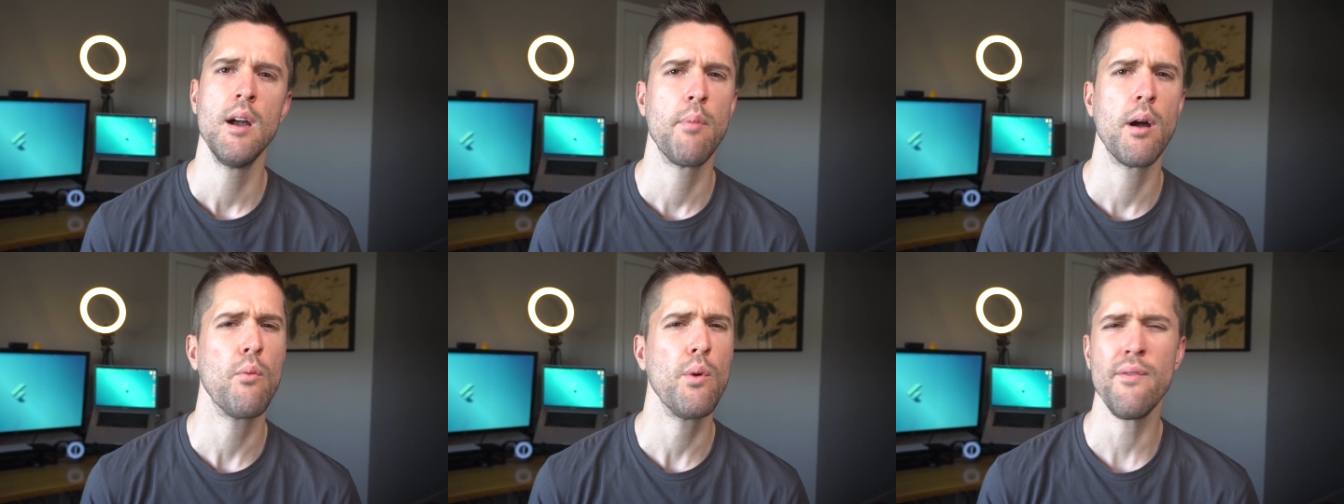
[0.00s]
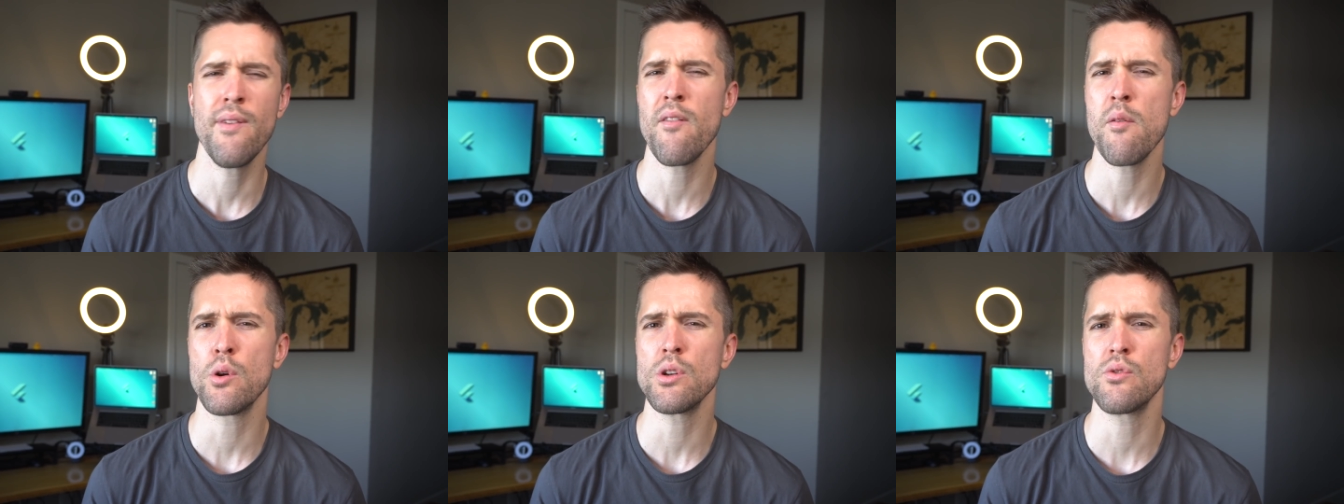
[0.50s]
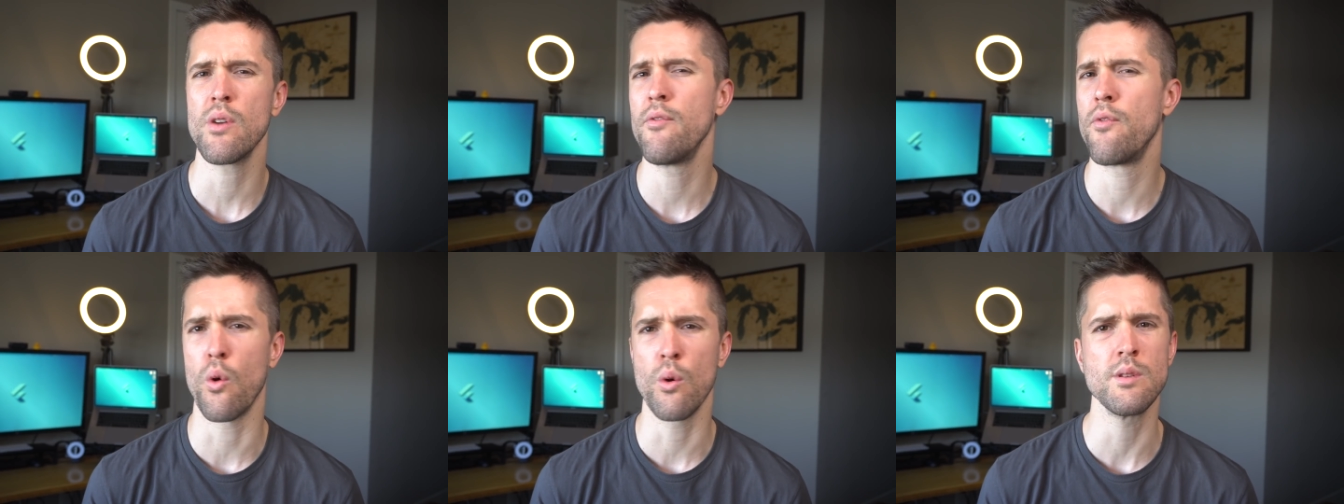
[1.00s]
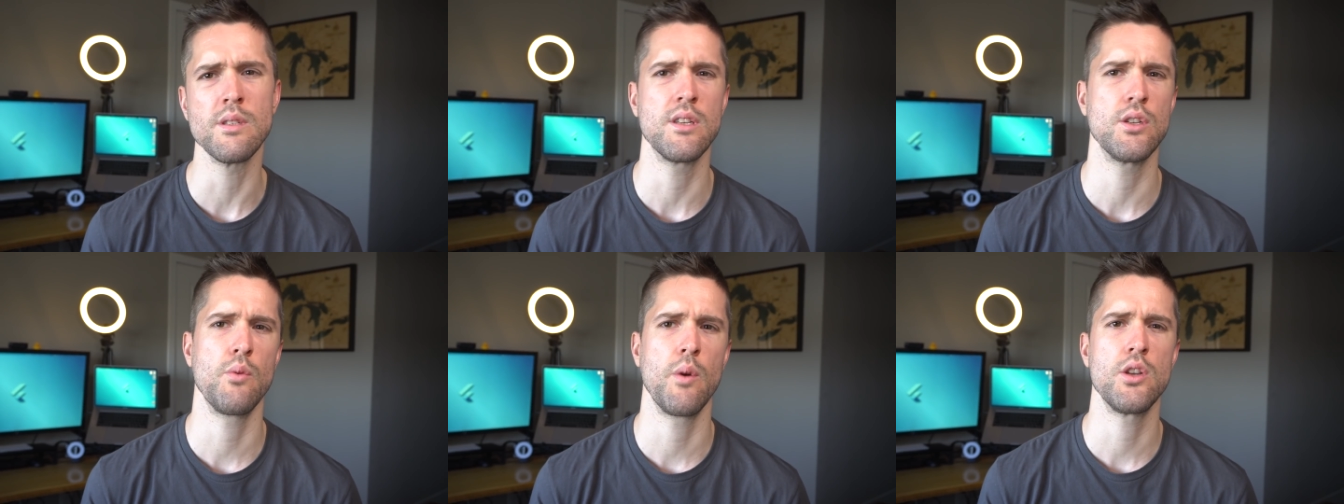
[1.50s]
But what if you have a more straightforward
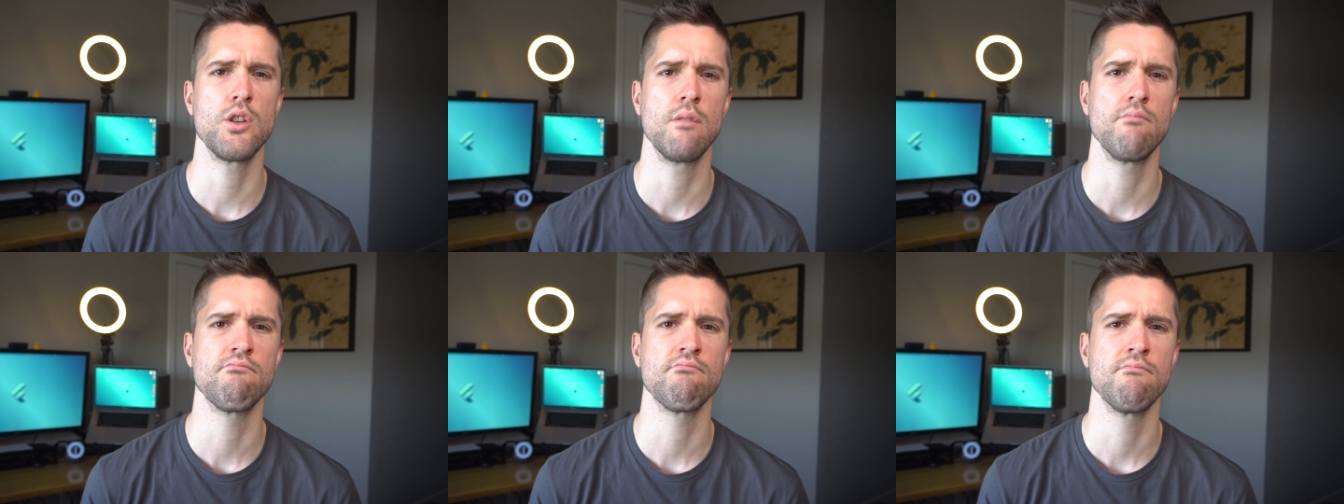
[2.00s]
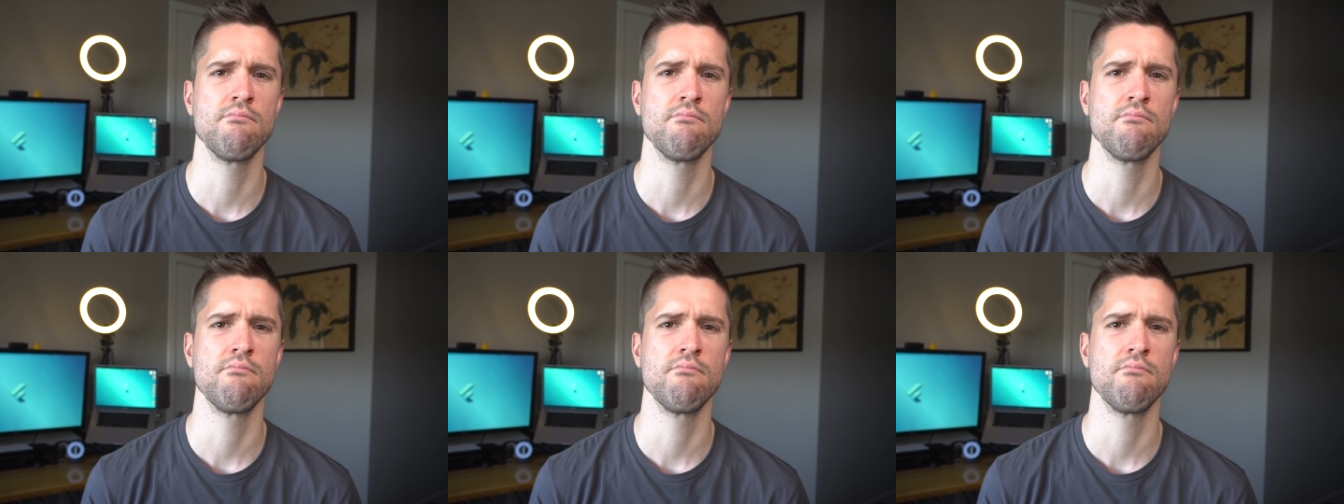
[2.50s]
situation?